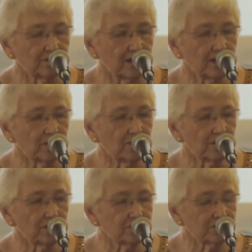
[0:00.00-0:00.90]
any
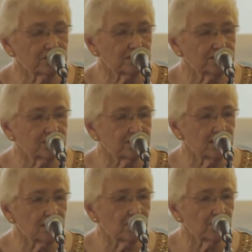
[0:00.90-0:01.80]
roads that is in
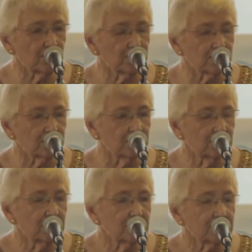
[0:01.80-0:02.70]
that area.
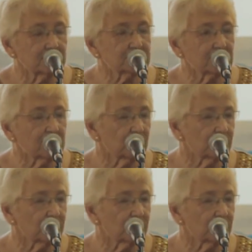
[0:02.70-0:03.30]
The state